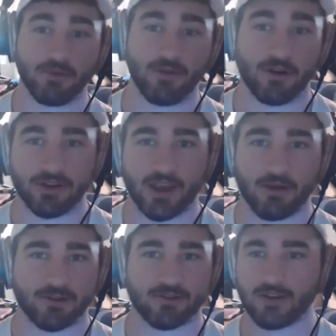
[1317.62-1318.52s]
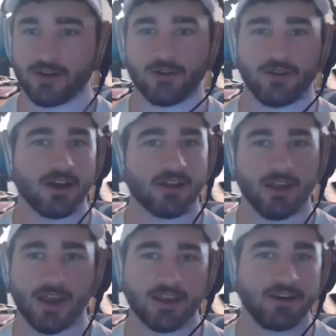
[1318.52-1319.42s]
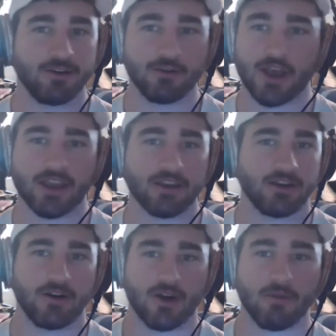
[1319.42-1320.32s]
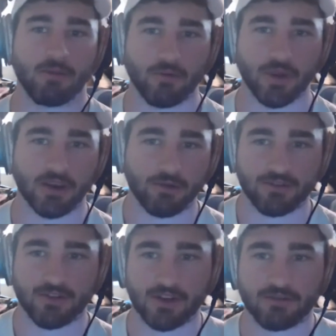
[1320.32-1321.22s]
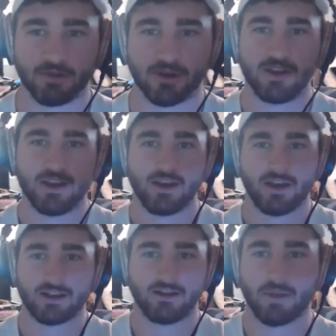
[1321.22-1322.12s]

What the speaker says: all day, which, luckily I can do like, a couple a week, which is nice. But my